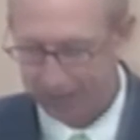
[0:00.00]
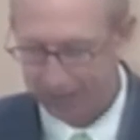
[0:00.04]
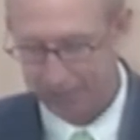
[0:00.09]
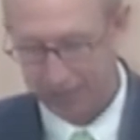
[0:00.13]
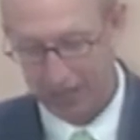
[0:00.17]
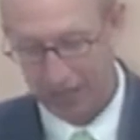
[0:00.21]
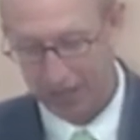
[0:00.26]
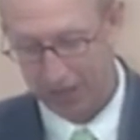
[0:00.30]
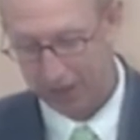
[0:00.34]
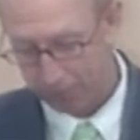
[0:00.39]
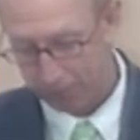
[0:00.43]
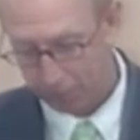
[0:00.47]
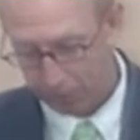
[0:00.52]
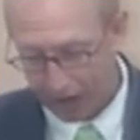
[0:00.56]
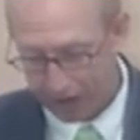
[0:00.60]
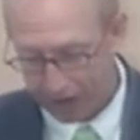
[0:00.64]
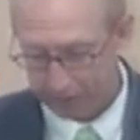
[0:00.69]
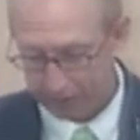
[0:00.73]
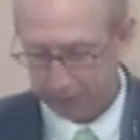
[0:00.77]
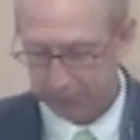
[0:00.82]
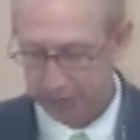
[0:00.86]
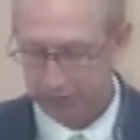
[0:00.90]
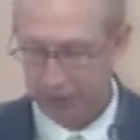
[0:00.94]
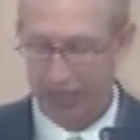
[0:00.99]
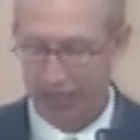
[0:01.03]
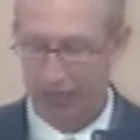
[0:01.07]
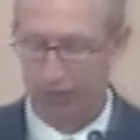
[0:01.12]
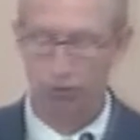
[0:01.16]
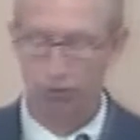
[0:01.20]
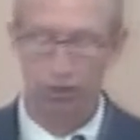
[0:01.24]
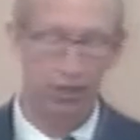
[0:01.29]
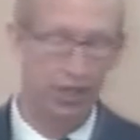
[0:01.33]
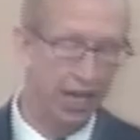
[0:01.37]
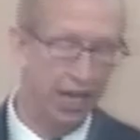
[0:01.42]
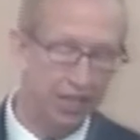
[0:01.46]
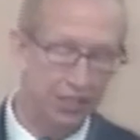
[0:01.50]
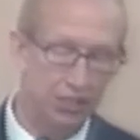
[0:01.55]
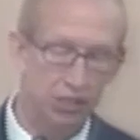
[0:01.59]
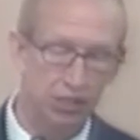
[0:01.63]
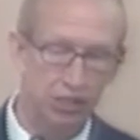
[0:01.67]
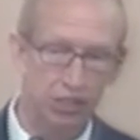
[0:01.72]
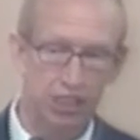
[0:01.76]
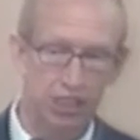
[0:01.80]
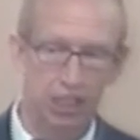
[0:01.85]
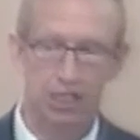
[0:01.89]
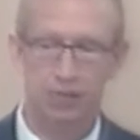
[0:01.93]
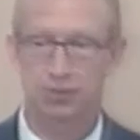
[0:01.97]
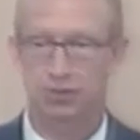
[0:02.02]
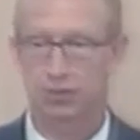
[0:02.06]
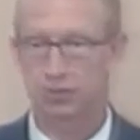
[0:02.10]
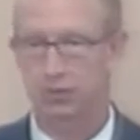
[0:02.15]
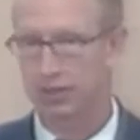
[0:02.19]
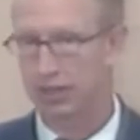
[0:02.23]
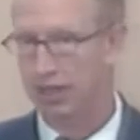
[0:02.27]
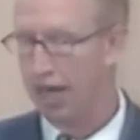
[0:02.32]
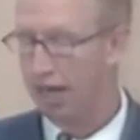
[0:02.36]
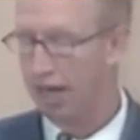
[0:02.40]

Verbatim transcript: that are profitable, like relationships, or when God